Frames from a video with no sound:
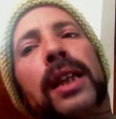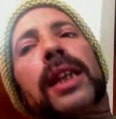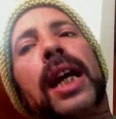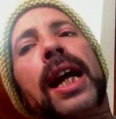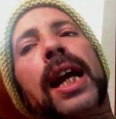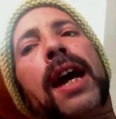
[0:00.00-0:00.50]

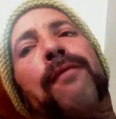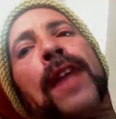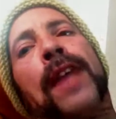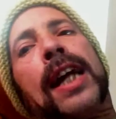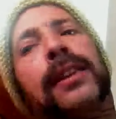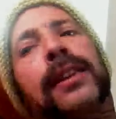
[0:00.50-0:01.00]
they have
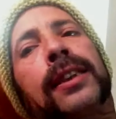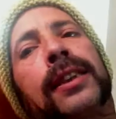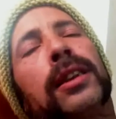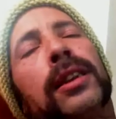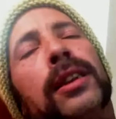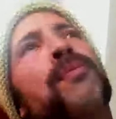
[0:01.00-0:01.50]
fancier
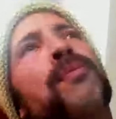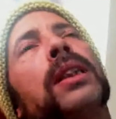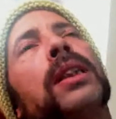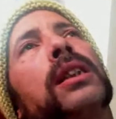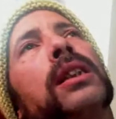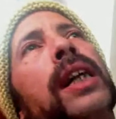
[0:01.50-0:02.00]
stuff,
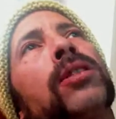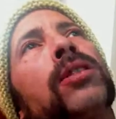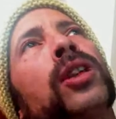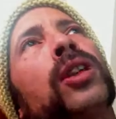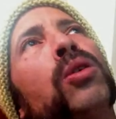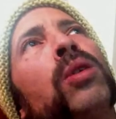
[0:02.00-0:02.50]
but they
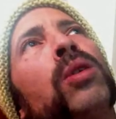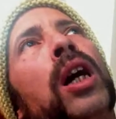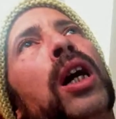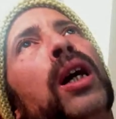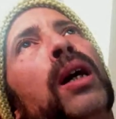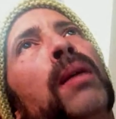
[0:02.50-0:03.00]

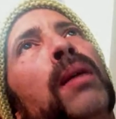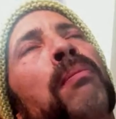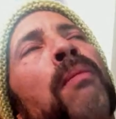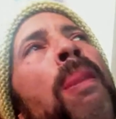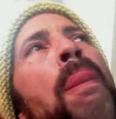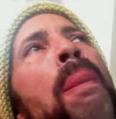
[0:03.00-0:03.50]

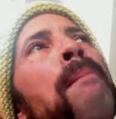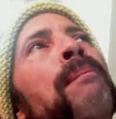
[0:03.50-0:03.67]
also